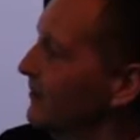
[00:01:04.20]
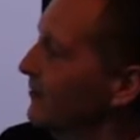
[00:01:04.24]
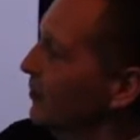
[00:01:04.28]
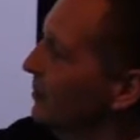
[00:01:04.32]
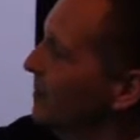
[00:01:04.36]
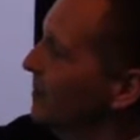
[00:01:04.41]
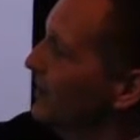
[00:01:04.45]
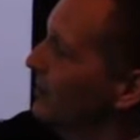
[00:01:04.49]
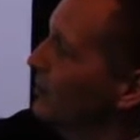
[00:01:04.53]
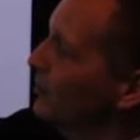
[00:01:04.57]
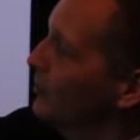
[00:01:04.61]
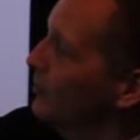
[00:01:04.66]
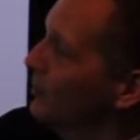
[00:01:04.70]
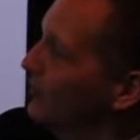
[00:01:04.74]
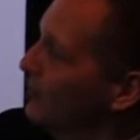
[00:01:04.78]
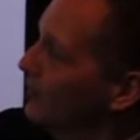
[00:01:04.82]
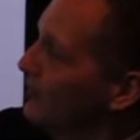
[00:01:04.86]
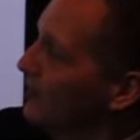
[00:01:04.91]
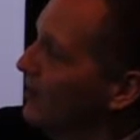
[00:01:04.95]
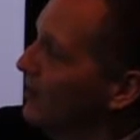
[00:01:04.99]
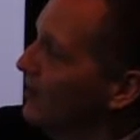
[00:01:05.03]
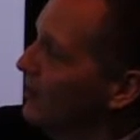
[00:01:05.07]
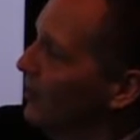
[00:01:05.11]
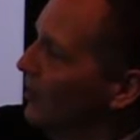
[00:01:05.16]
is for people
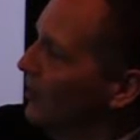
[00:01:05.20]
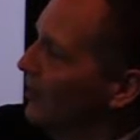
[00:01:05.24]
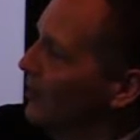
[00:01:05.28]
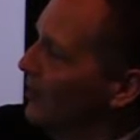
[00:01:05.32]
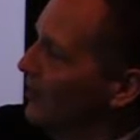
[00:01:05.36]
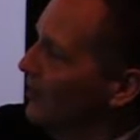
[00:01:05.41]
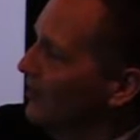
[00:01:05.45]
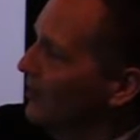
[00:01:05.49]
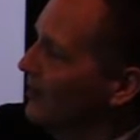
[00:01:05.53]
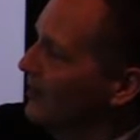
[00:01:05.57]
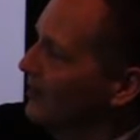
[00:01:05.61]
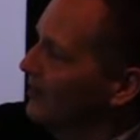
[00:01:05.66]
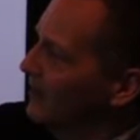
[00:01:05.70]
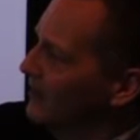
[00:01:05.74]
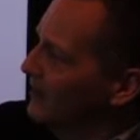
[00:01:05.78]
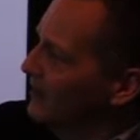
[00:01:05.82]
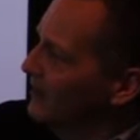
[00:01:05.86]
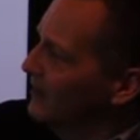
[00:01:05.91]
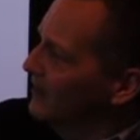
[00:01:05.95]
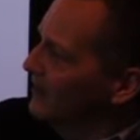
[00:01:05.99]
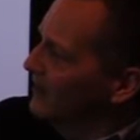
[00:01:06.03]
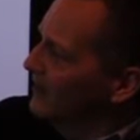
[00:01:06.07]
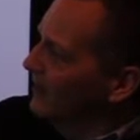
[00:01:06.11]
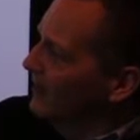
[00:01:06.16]

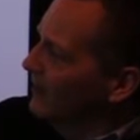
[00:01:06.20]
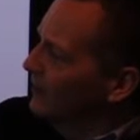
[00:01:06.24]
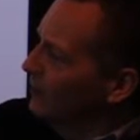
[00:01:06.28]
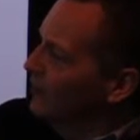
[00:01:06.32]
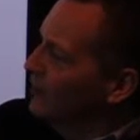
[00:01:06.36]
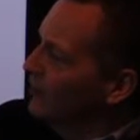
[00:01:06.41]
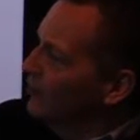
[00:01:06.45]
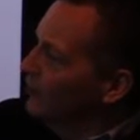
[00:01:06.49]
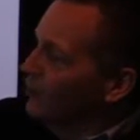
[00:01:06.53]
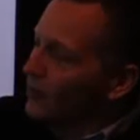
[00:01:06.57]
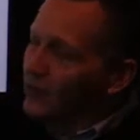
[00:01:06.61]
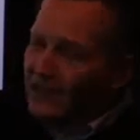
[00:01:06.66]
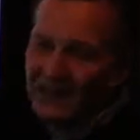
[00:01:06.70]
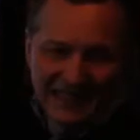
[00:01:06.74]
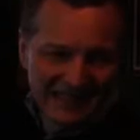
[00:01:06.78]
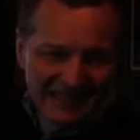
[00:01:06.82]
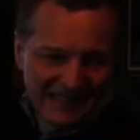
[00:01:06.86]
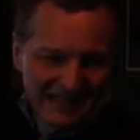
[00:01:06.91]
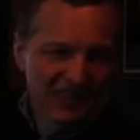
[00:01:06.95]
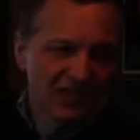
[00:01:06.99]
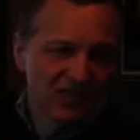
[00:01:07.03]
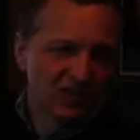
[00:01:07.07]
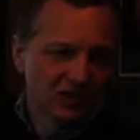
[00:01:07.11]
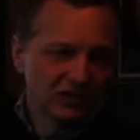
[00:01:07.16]
that run
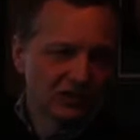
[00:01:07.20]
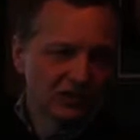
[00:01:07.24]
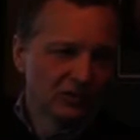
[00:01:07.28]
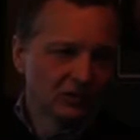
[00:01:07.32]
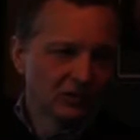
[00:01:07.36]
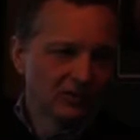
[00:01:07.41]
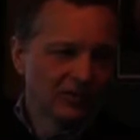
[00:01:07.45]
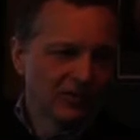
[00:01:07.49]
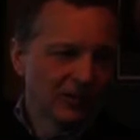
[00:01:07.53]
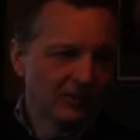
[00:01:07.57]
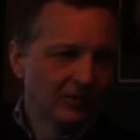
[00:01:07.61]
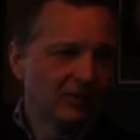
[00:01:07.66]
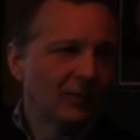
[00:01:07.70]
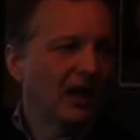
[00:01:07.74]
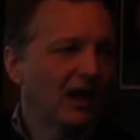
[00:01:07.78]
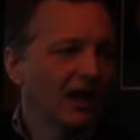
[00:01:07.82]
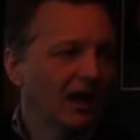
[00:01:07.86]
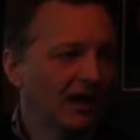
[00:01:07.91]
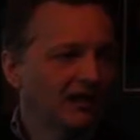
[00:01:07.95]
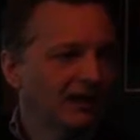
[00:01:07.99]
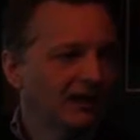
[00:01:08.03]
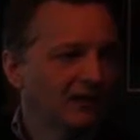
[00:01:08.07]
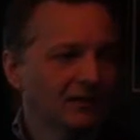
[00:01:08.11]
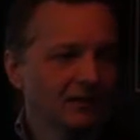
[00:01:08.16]
organizations will be
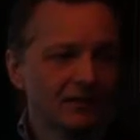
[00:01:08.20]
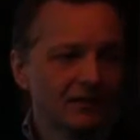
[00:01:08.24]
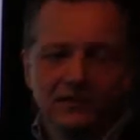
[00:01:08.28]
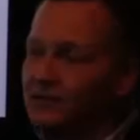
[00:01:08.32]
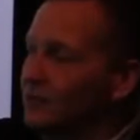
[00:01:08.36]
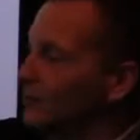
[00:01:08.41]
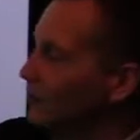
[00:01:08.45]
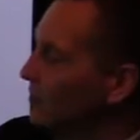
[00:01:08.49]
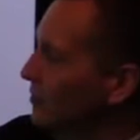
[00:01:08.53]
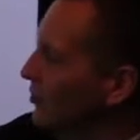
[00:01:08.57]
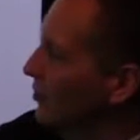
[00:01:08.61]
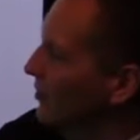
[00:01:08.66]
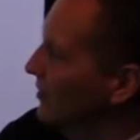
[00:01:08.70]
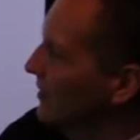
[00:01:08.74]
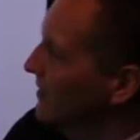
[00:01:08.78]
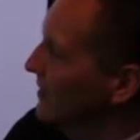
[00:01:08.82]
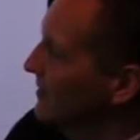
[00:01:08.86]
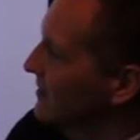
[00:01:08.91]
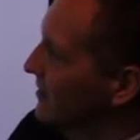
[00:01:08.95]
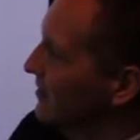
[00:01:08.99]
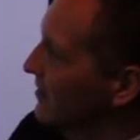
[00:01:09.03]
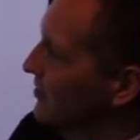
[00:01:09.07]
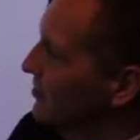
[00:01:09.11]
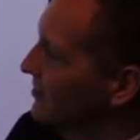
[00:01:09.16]
applying here. So the
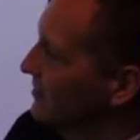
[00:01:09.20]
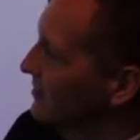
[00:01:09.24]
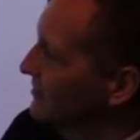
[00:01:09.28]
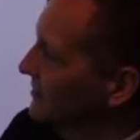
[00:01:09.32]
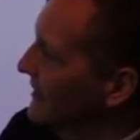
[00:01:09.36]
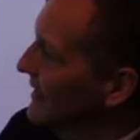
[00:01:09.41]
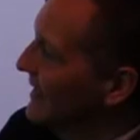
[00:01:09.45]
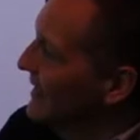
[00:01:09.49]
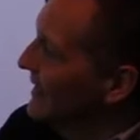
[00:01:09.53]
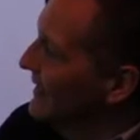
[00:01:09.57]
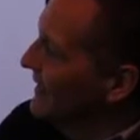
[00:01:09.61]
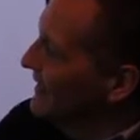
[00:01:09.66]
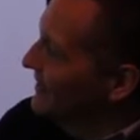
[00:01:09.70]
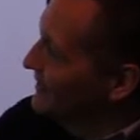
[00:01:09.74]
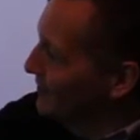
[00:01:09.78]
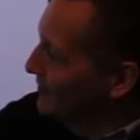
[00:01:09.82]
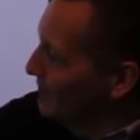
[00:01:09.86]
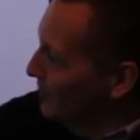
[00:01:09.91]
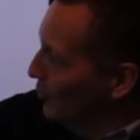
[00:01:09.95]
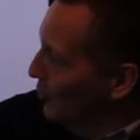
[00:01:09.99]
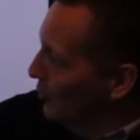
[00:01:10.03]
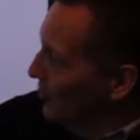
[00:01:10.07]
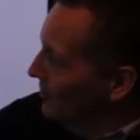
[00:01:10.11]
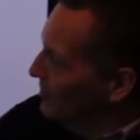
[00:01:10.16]
organizations is an
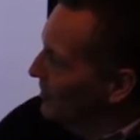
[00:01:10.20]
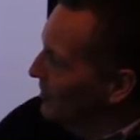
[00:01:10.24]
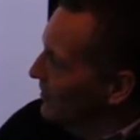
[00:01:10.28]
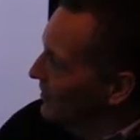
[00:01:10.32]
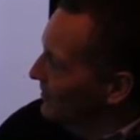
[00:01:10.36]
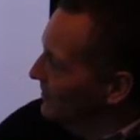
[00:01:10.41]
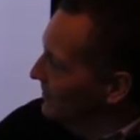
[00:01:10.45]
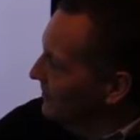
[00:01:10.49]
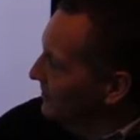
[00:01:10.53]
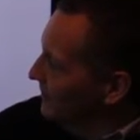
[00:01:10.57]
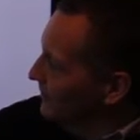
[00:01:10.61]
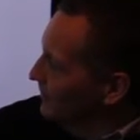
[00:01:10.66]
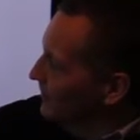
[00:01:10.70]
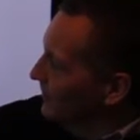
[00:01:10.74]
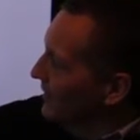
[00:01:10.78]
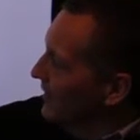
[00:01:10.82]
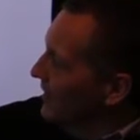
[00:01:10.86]
important part here.